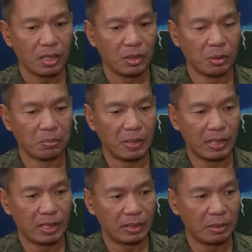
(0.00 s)
No,
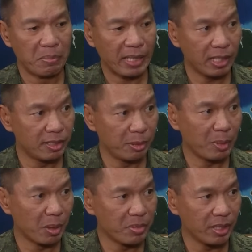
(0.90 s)
the mechanism
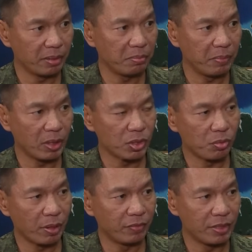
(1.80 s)
comes in because
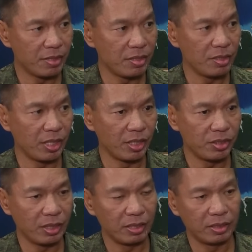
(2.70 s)
we have the
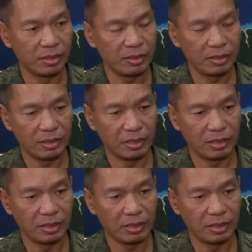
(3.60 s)
CCH and this